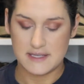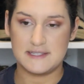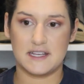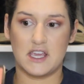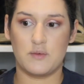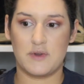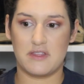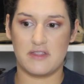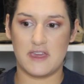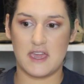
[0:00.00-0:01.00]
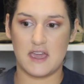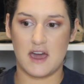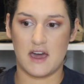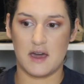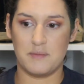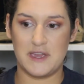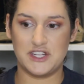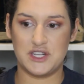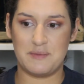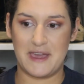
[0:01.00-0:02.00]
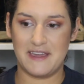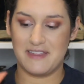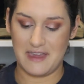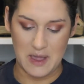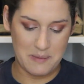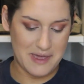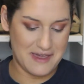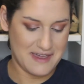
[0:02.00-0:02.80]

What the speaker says: Sticking with the peachy pink theme,